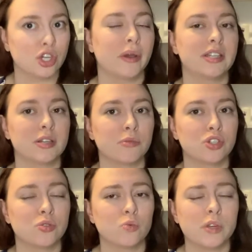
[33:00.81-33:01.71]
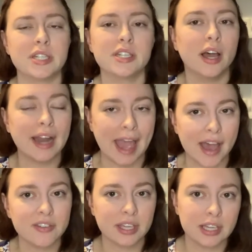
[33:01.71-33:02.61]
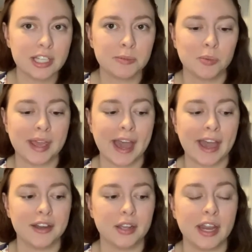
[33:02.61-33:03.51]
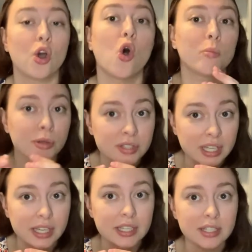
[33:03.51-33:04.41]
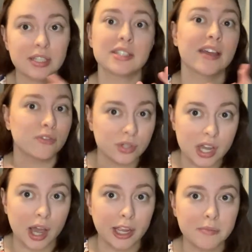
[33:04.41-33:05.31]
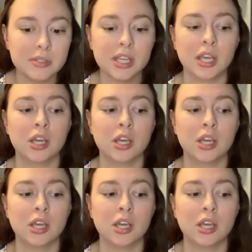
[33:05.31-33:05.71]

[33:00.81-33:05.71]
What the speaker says: show I did, which we did not have a kiss, but we had an almost kiss several times.